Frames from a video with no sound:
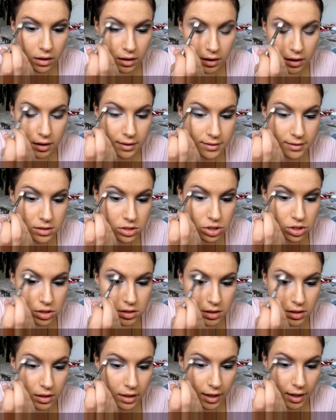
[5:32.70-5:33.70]
This is
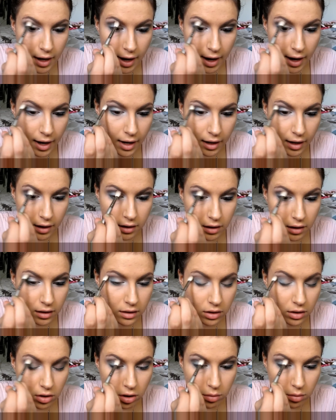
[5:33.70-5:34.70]
just going to add a
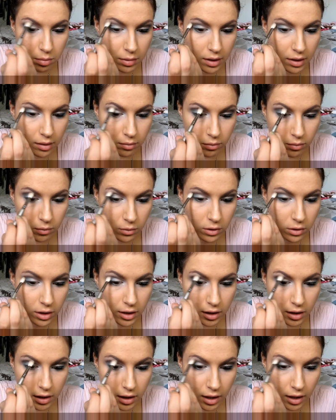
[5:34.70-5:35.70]
little bit
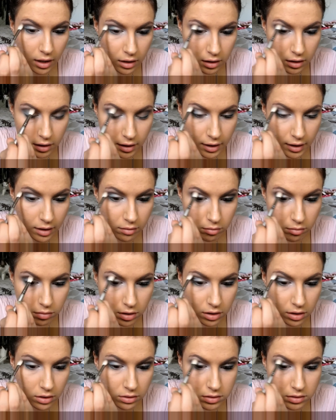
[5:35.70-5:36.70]
more color and
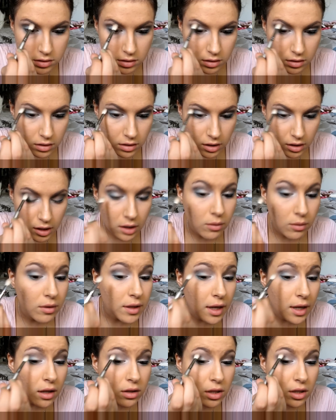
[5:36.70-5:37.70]
blue to the look
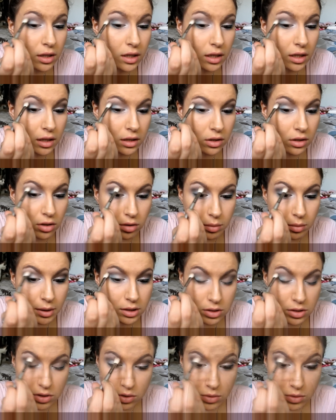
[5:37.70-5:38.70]
without looking a little bit
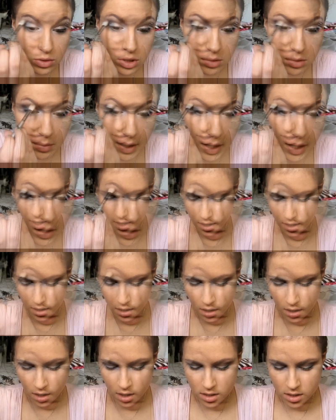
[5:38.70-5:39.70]
too dramatic. Okay,
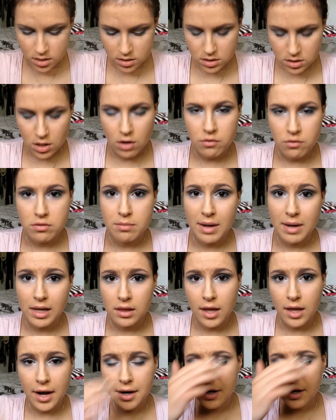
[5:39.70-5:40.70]
so for my
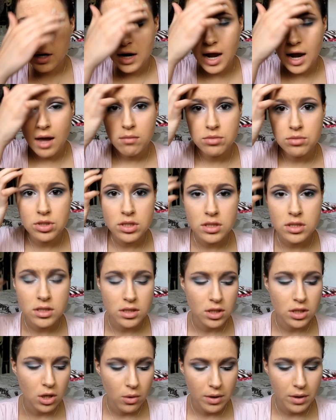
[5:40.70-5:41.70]
liner, I'm
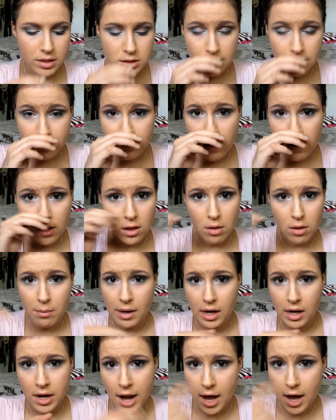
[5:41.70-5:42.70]
just going to follow
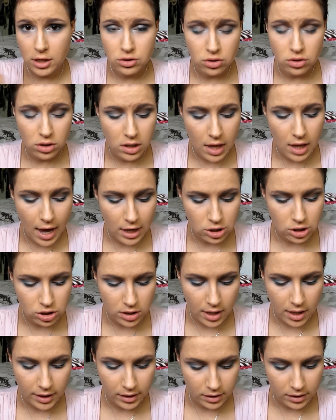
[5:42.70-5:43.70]
my natural lash
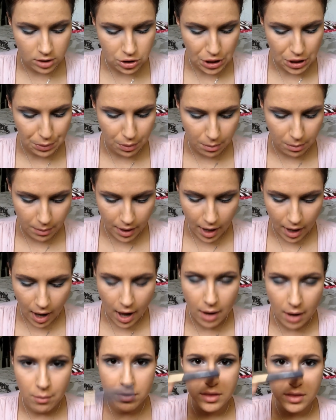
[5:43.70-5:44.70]
line in the shape of my
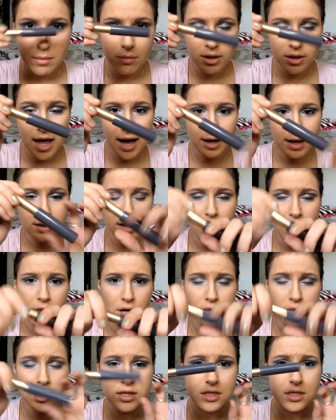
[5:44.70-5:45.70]
eye with the black
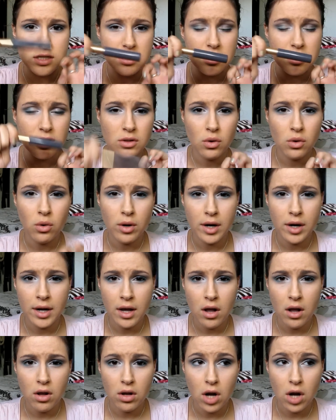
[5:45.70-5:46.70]
liner. This is the
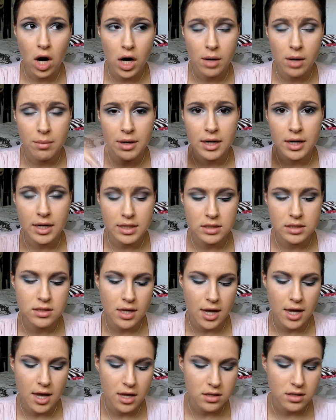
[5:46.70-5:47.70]
Loreal Carbon
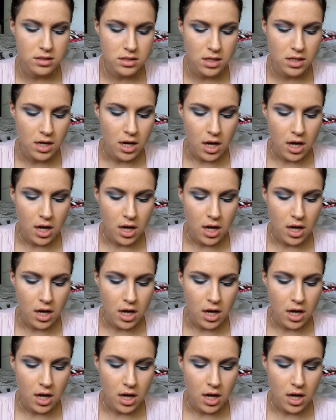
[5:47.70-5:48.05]
Intense,